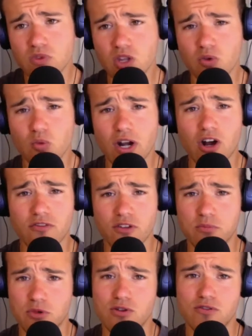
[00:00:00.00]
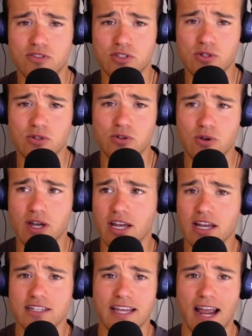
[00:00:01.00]
went off and moved to
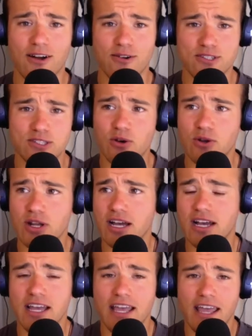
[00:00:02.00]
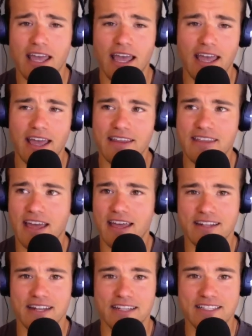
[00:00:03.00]
Arizona. And
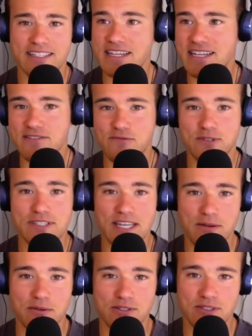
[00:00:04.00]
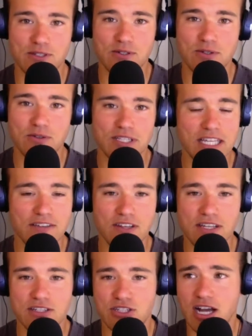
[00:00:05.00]
then Steve was able to leave
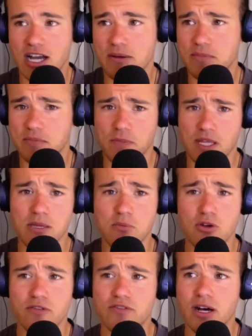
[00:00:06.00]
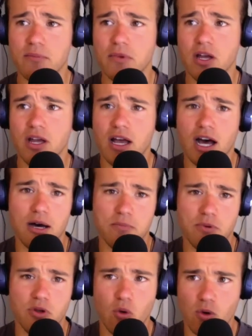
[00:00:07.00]
his job. He moved up
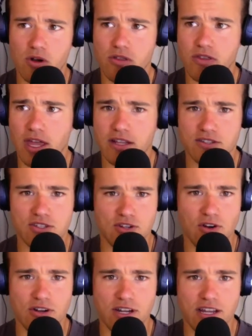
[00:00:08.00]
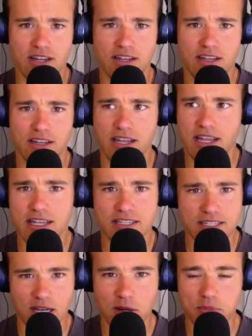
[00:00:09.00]
north and started
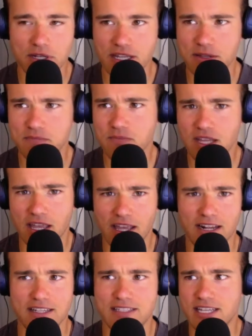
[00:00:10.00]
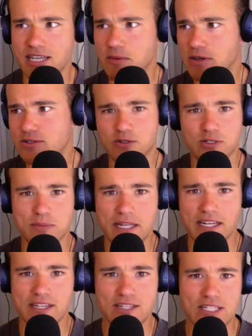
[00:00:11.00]
his company. And I see him on social
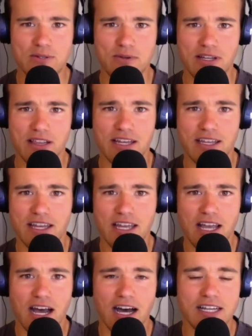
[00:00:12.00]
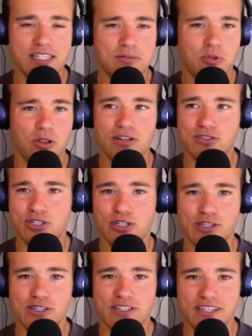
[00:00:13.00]
media. He's doing like ice
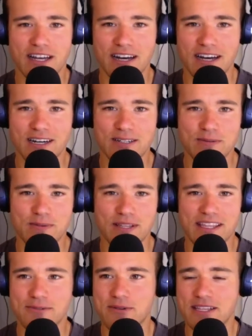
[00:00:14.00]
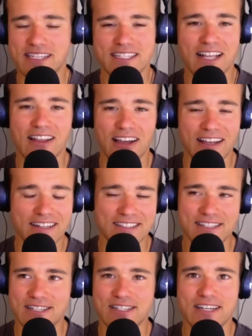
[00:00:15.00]
plunges with his clients.
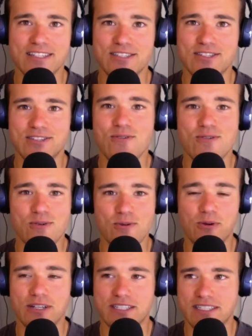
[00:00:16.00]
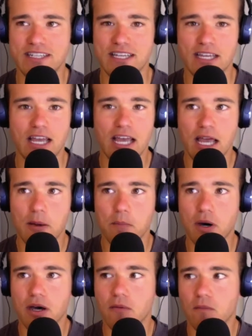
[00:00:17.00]
Just it's so cool to see.
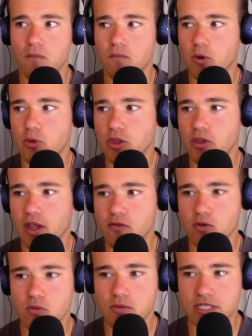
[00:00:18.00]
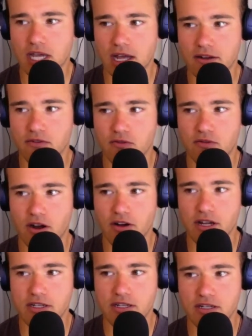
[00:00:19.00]
But everyone was kind of in
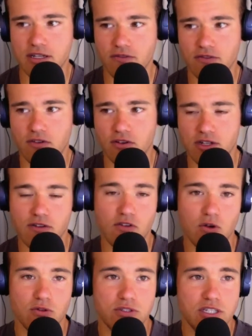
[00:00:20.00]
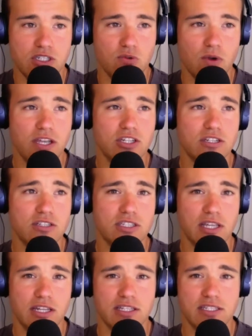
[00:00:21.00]
very difficult
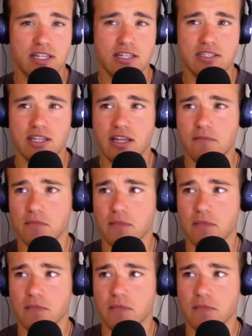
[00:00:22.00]
situations, in a sense that,